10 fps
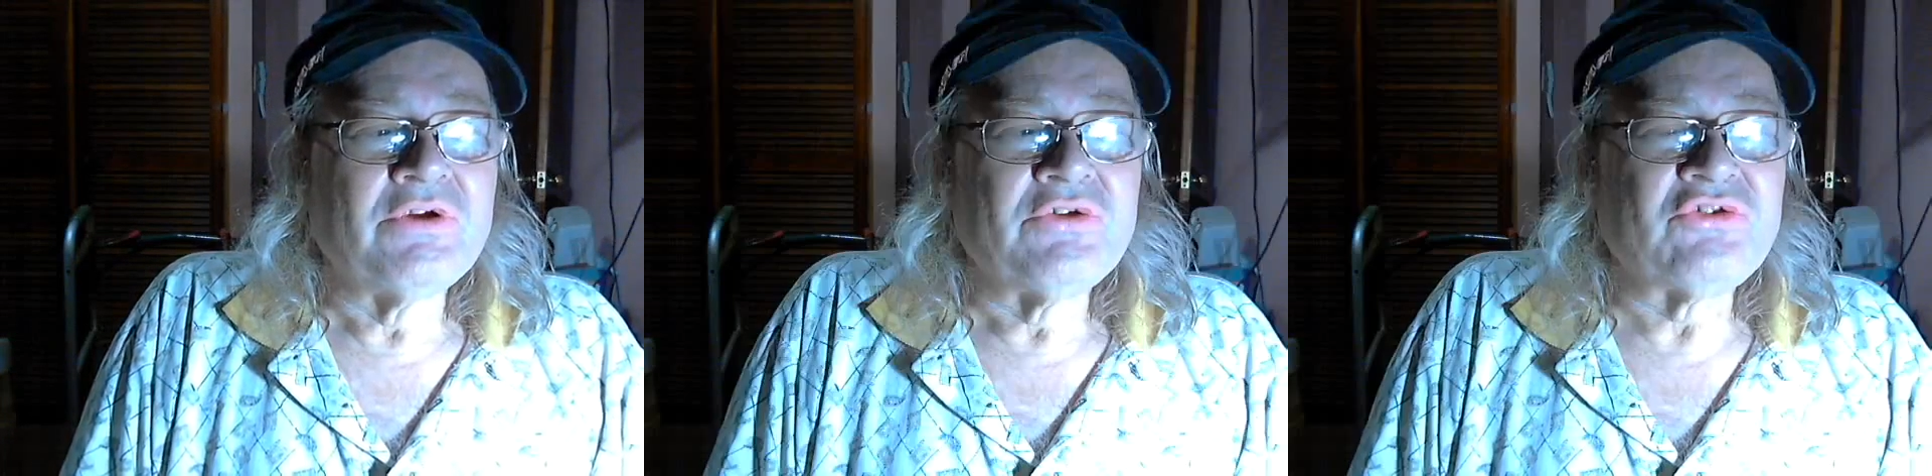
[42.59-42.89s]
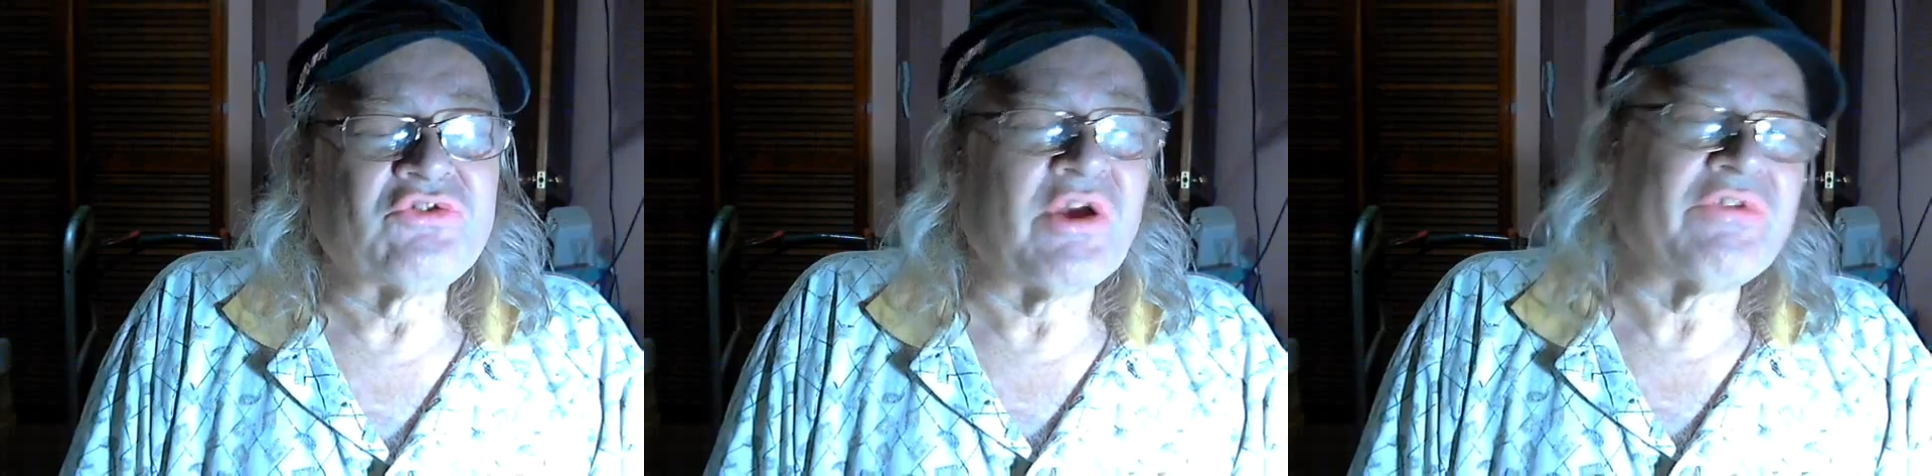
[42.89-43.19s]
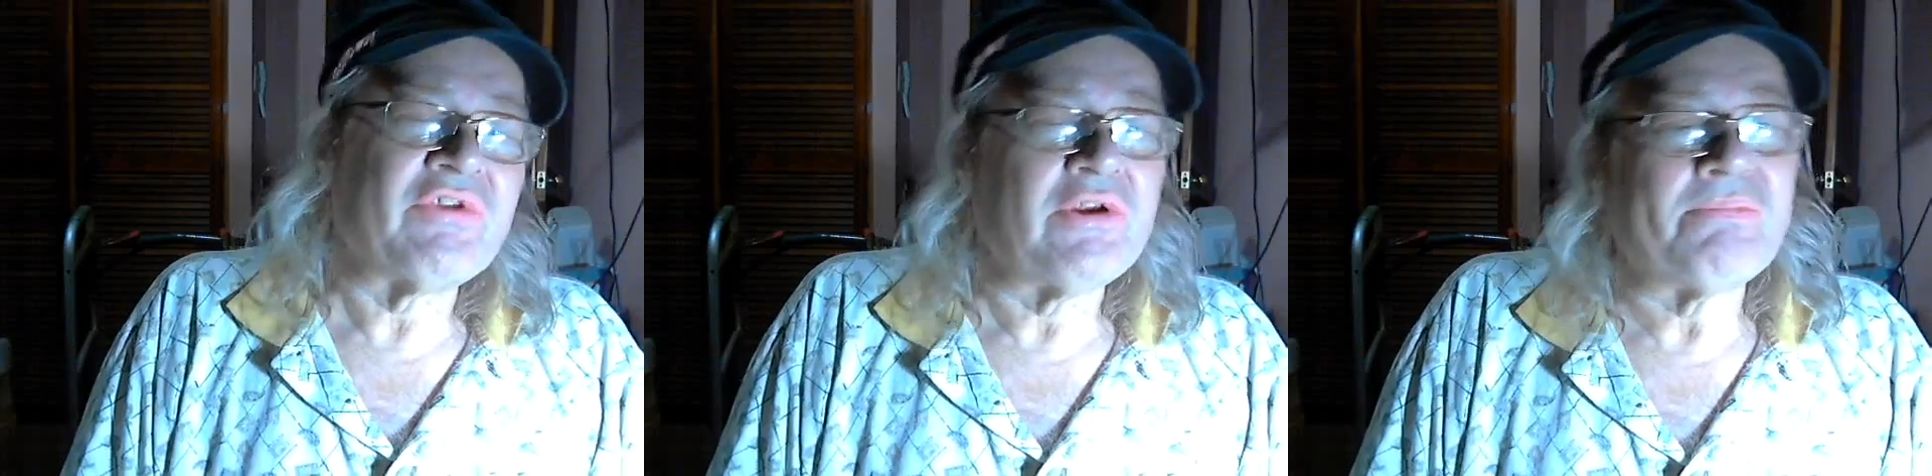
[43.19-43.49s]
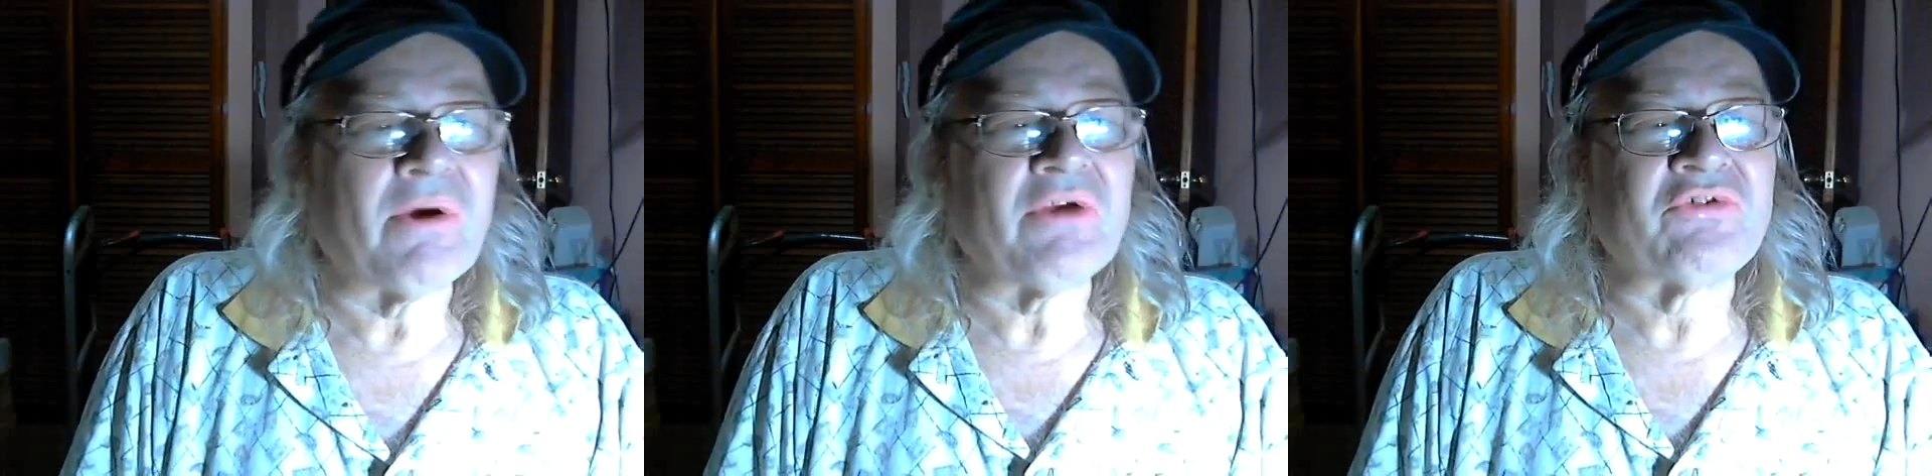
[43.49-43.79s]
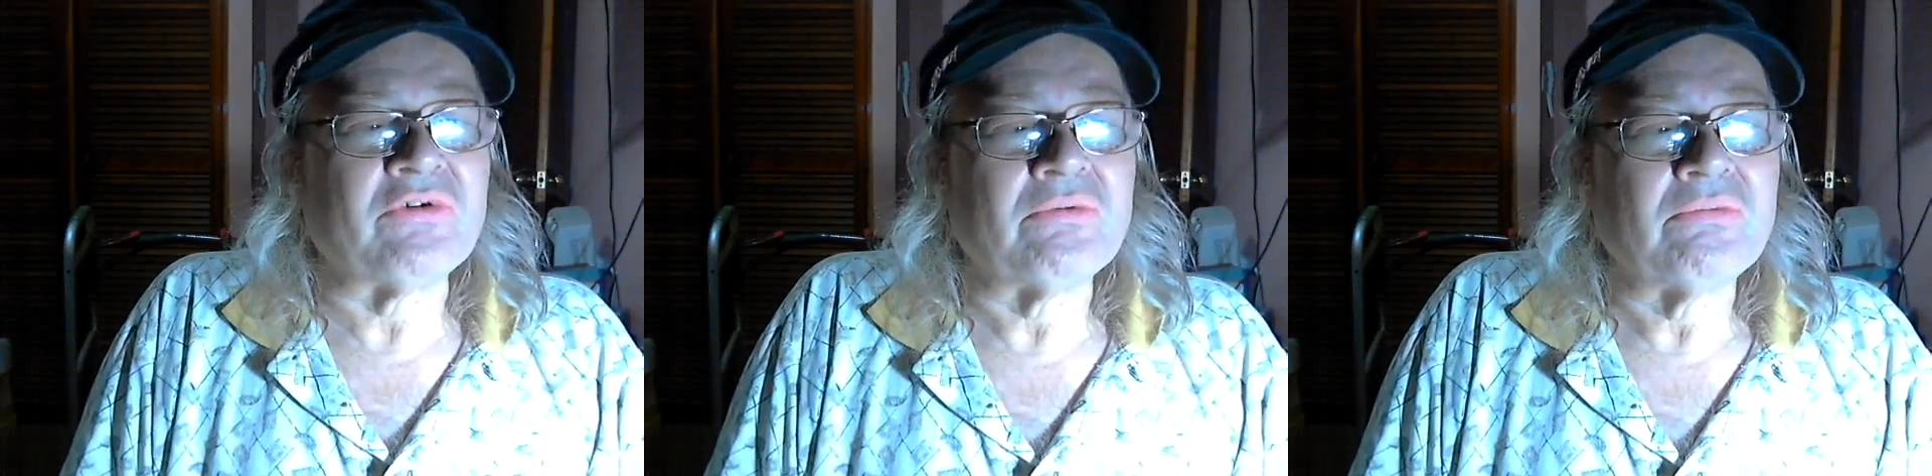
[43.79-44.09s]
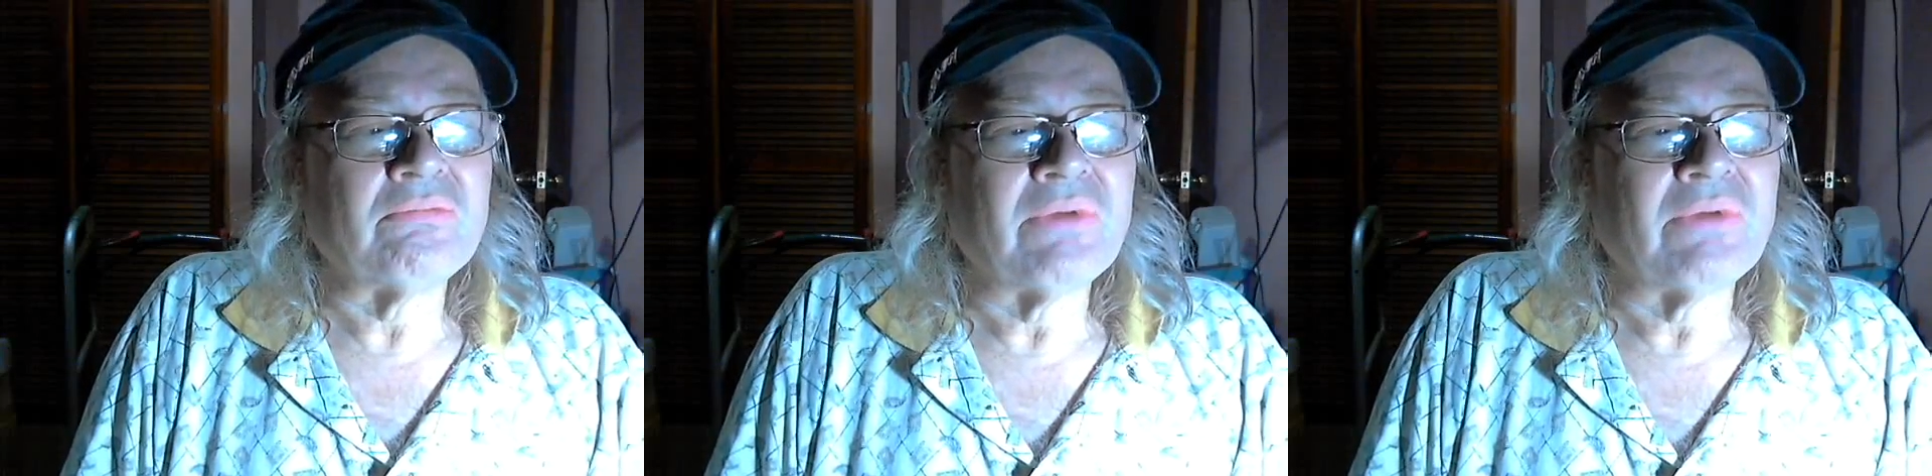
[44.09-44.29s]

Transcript: stress and depression